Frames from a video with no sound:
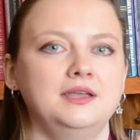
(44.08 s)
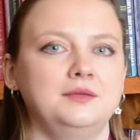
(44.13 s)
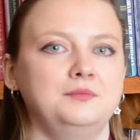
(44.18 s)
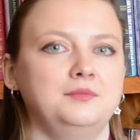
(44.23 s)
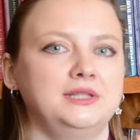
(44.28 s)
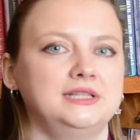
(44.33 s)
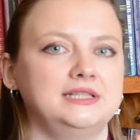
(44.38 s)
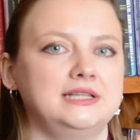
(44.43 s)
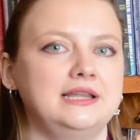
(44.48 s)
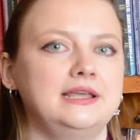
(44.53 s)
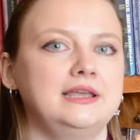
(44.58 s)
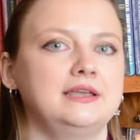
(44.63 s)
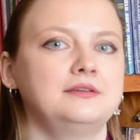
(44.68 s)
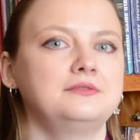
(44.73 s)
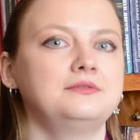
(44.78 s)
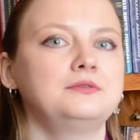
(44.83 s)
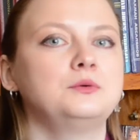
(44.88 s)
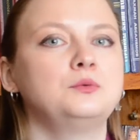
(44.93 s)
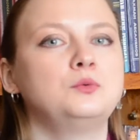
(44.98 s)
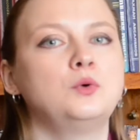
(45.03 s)

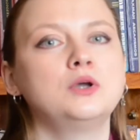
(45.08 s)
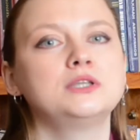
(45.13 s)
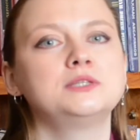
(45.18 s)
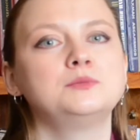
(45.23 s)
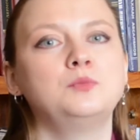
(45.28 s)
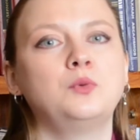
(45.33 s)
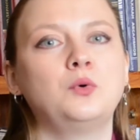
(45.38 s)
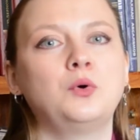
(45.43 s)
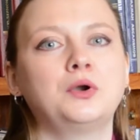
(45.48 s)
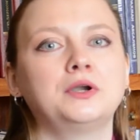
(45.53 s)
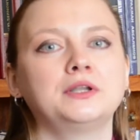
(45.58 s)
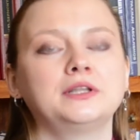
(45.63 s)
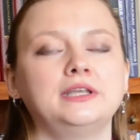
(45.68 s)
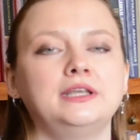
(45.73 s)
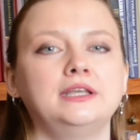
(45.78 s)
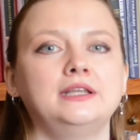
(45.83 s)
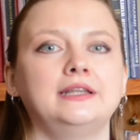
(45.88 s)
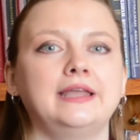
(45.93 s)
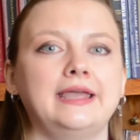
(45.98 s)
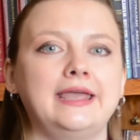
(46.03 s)
Mendeleev was born
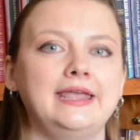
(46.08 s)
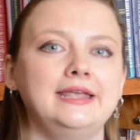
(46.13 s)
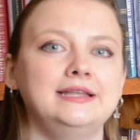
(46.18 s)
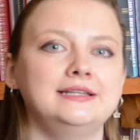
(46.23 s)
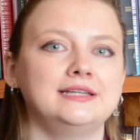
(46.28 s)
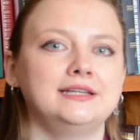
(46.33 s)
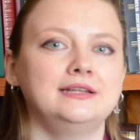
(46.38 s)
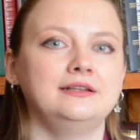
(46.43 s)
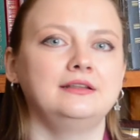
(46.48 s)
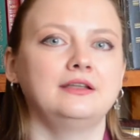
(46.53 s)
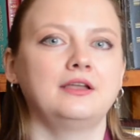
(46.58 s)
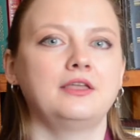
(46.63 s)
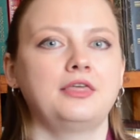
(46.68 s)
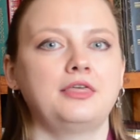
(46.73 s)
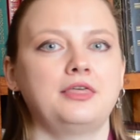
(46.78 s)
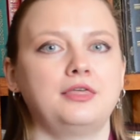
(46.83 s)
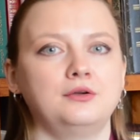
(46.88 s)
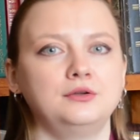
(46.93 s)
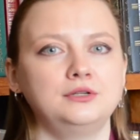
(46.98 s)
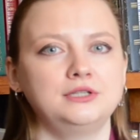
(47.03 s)
in
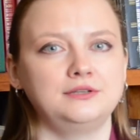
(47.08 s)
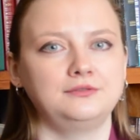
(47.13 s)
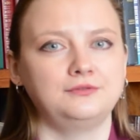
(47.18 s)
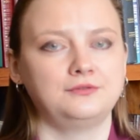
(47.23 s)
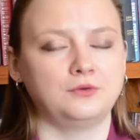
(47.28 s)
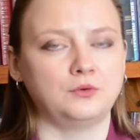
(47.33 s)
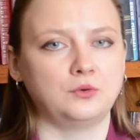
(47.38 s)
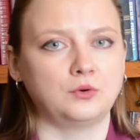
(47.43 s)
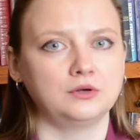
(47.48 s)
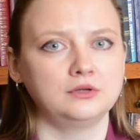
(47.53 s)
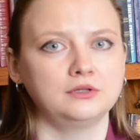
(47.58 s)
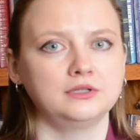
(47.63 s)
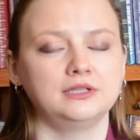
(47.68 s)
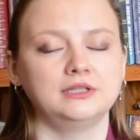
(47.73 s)
1834